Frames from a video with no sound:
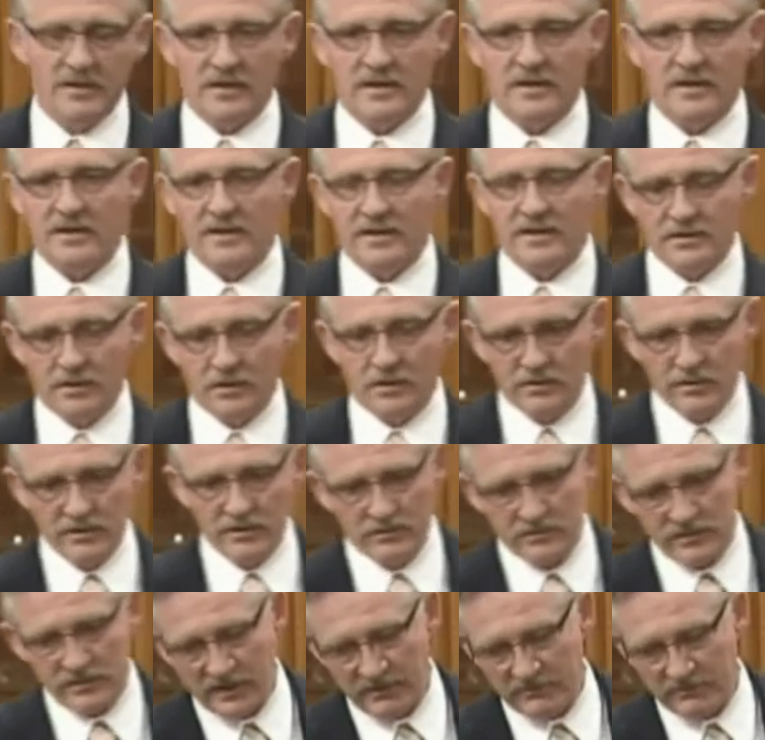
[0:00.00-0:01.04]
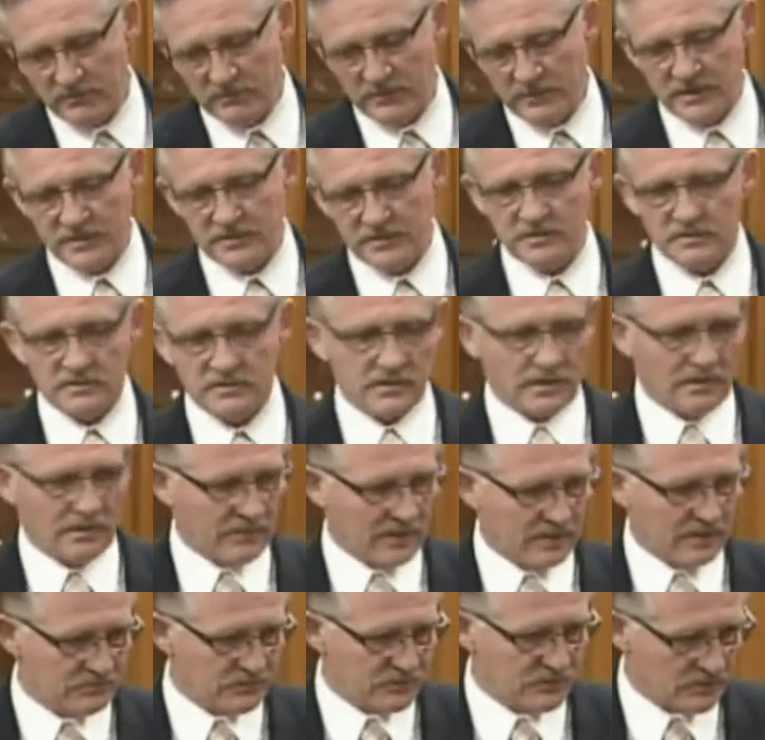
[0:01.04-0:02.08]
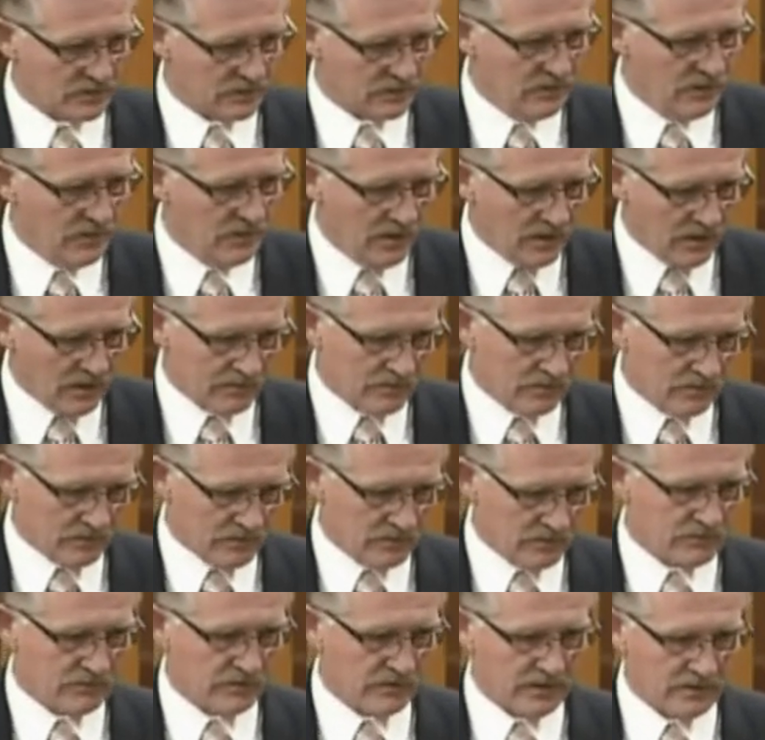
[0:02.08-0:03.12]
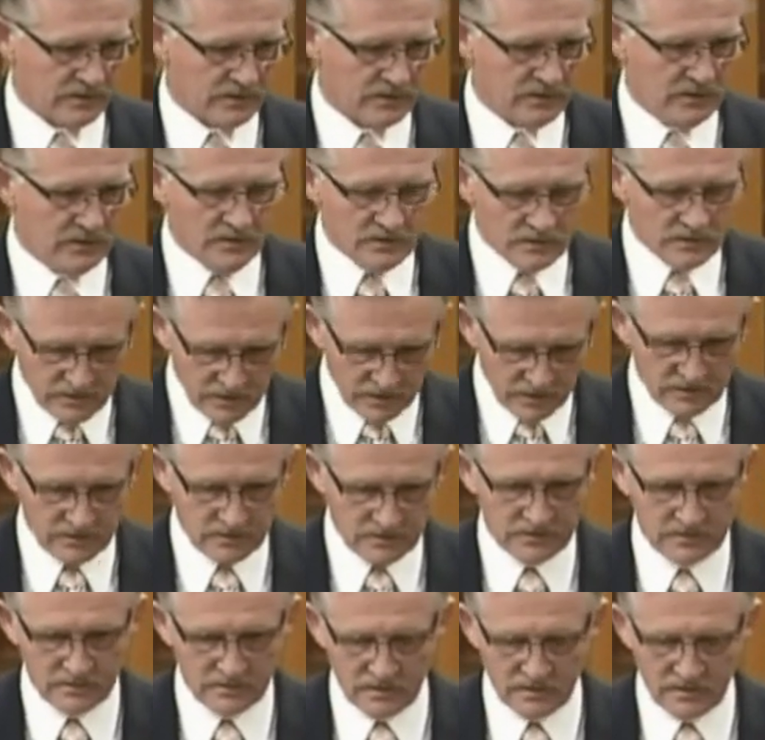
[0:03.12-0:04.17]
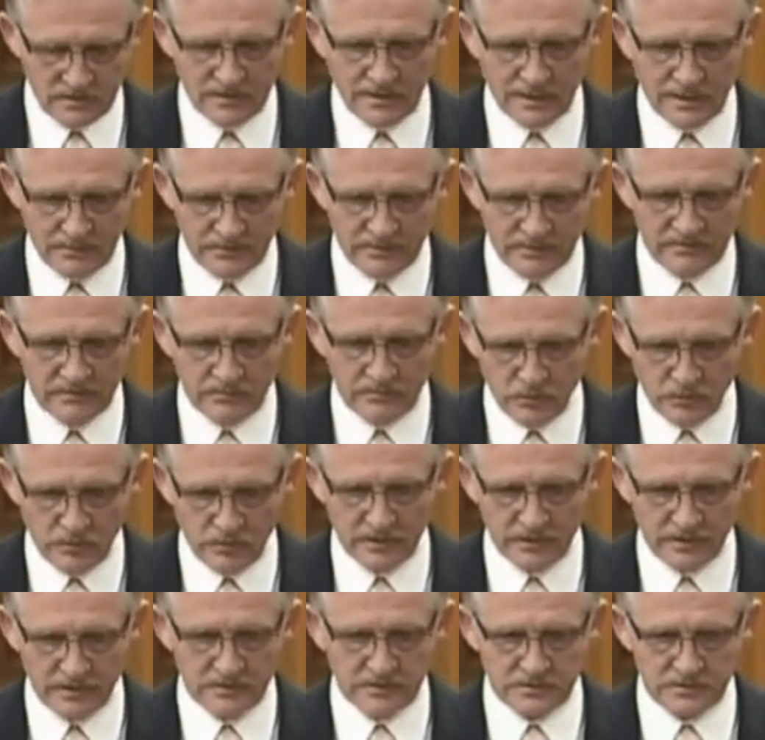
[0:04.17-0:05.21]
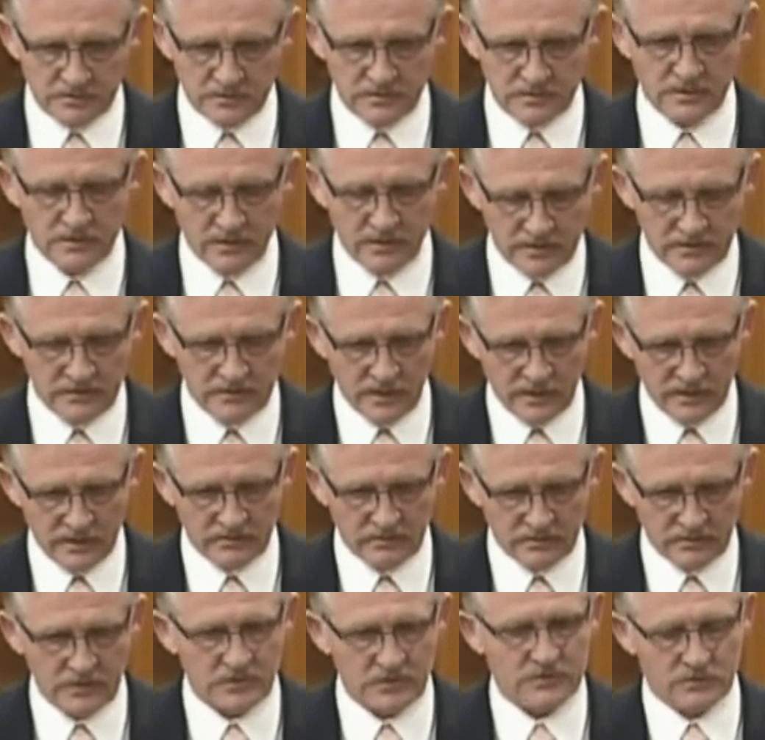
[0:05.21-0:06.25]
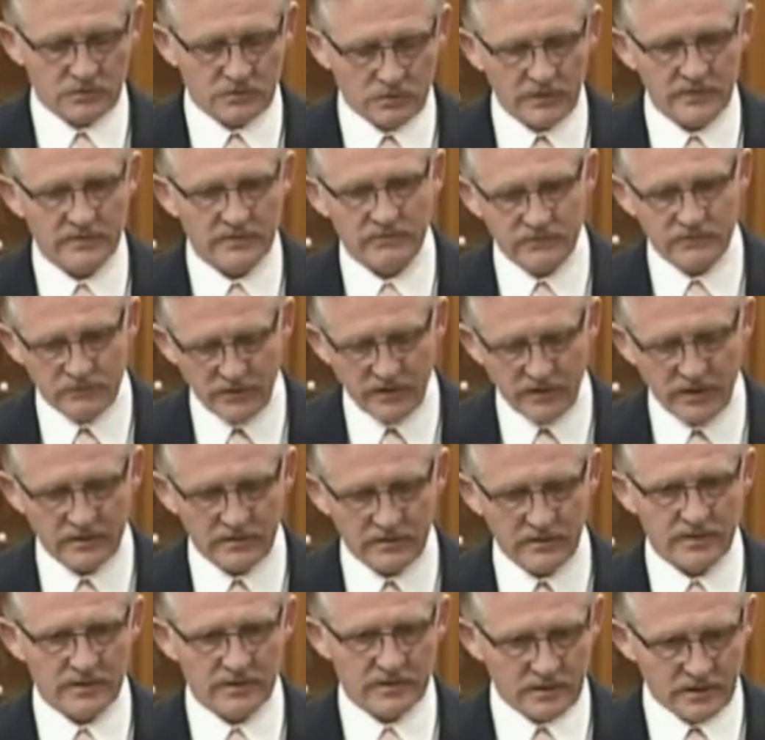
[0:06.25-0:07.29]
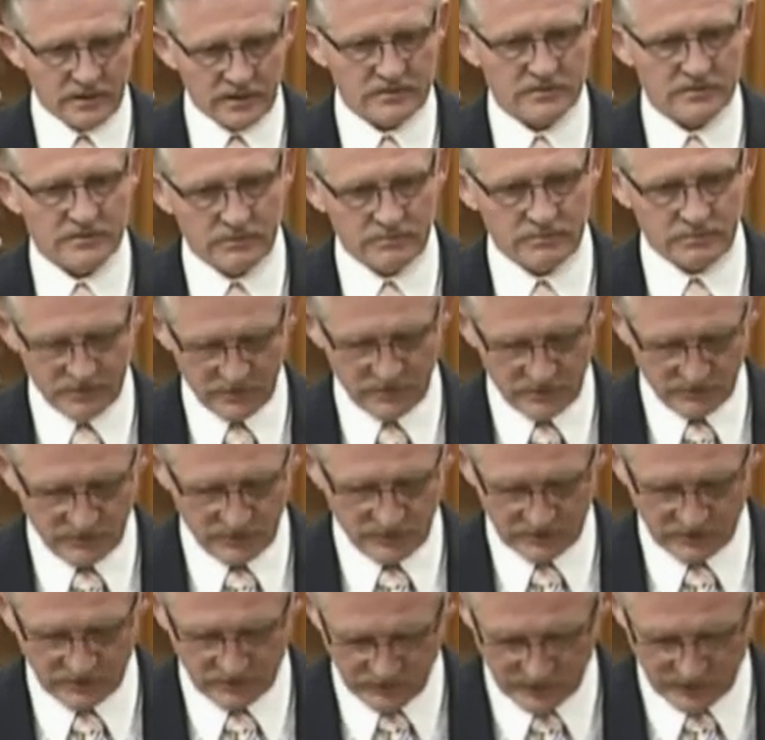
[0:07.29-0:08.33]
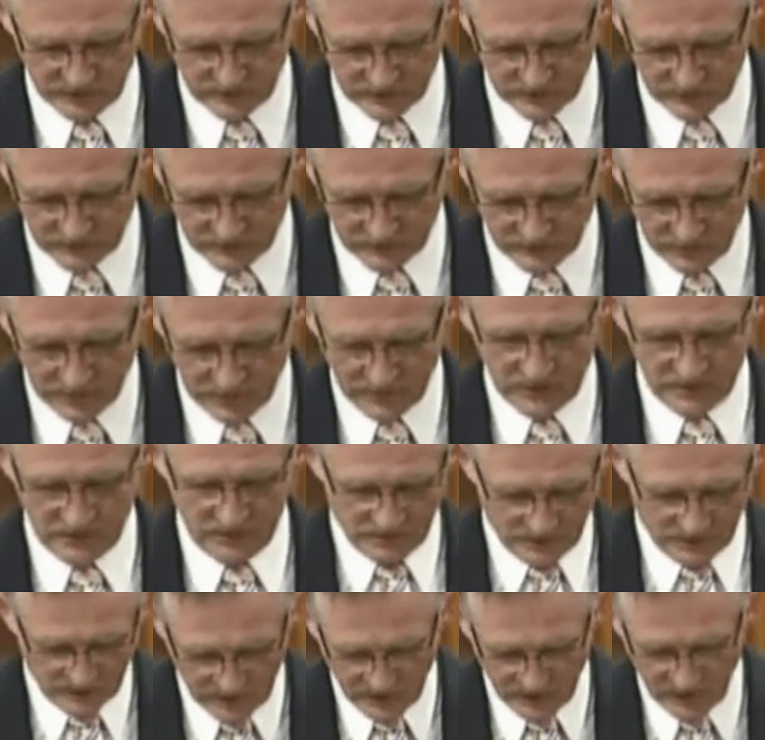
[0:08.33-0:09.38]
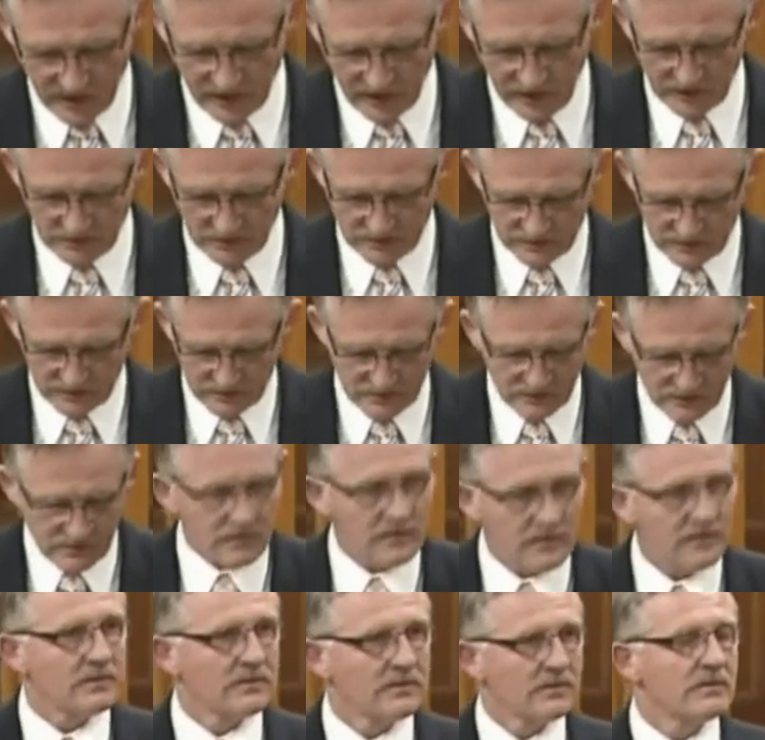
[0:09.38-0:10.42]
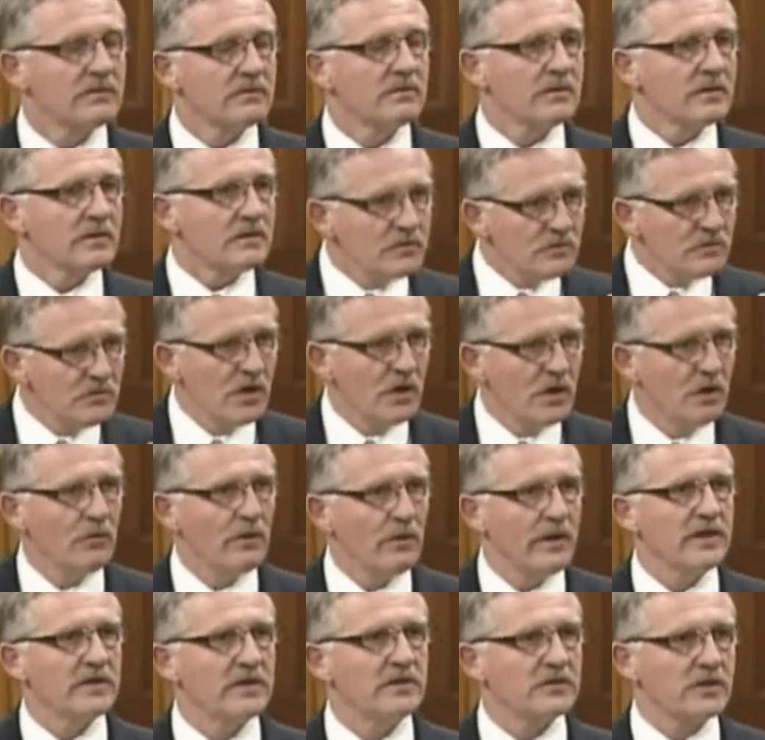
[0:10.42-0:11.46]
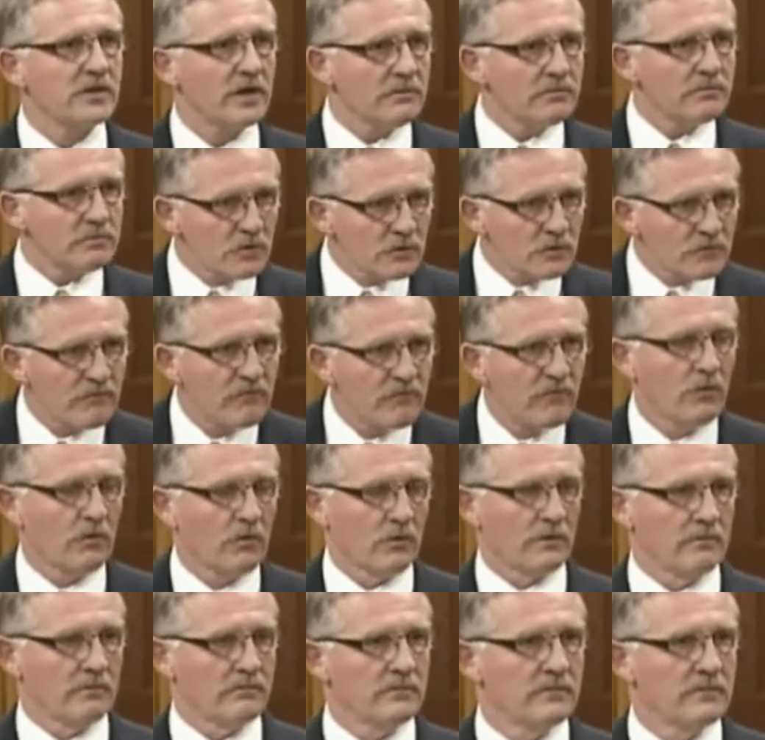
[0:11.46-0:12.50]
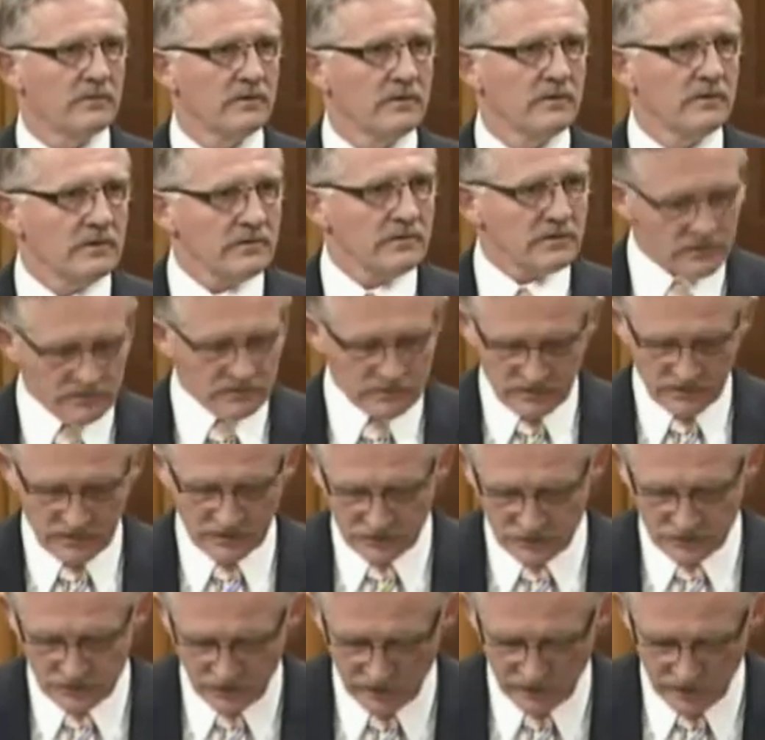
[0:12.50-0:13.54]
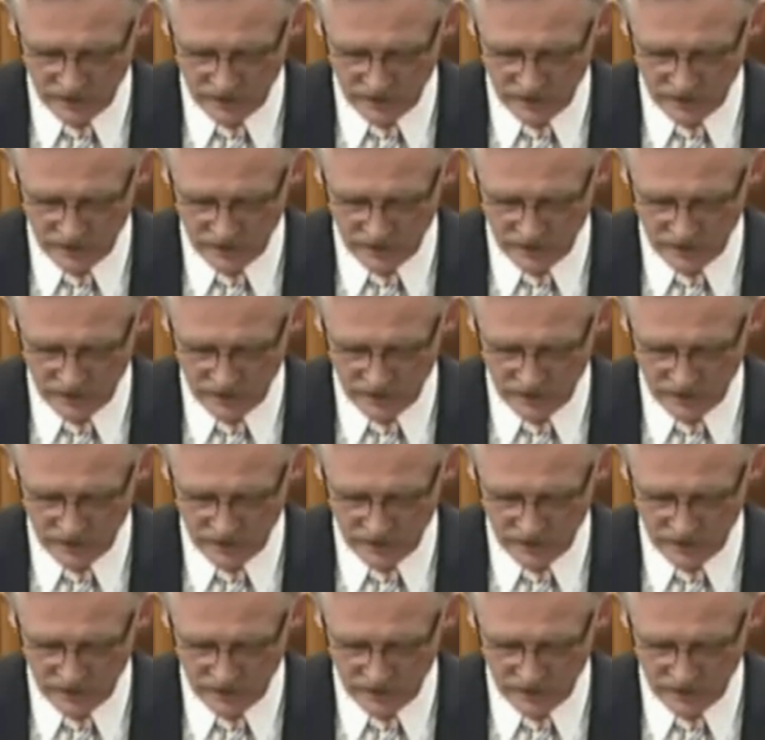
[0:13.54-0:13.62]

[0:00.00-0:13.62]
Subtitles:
I know I only have a minute to sum up, so I'm going to try to stick to a couple of important issues and just quite frankly and simply correct the record. Again, no way, shape, nor form does this